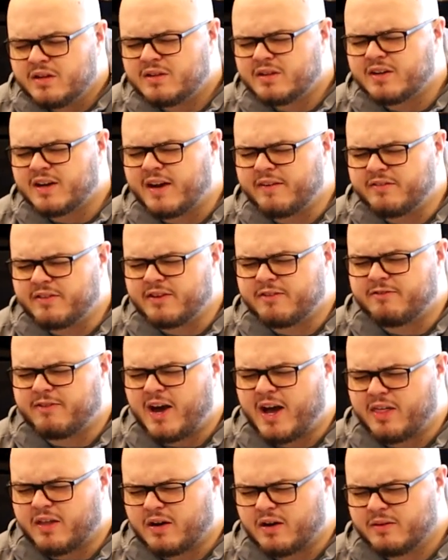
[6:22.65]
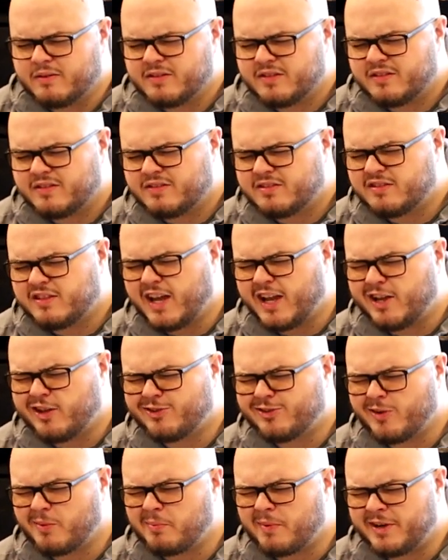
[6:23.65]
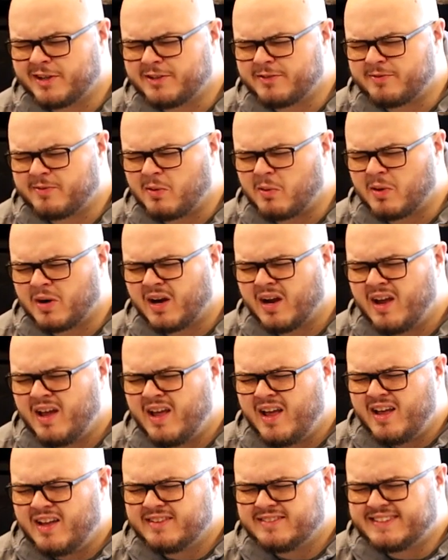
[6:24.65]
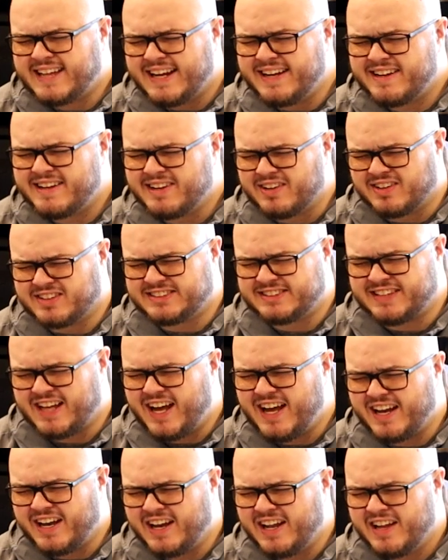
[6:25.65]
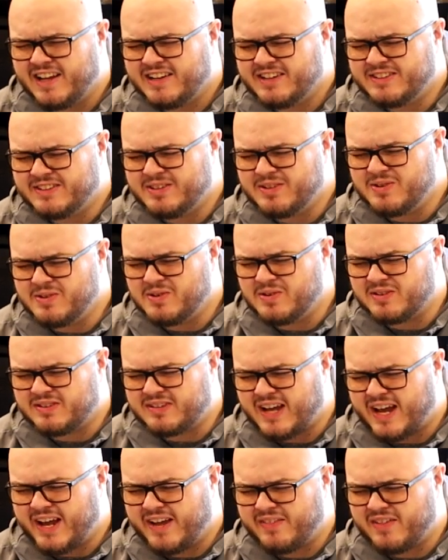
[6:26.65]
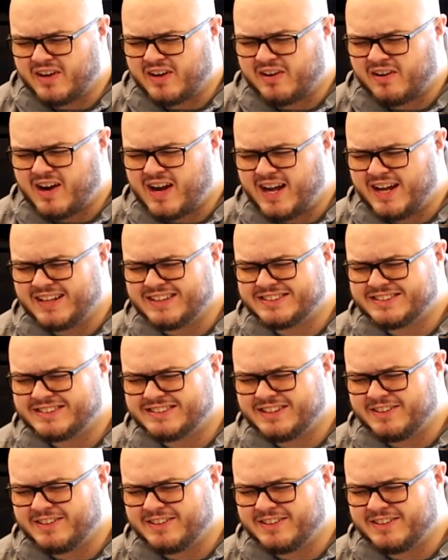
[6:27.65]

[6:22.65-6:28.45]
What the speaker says: Dear Heavenly Father, thank you so much for sending your Son to die on the cross,